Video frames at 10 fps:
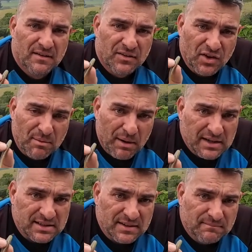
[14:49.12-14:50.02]
it's going to
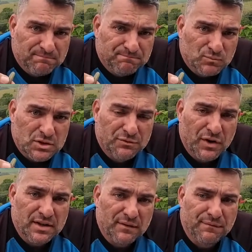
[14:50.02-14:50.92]
bite it. It's
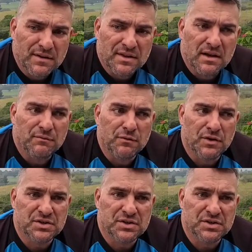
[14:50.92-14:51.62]
very different than if you're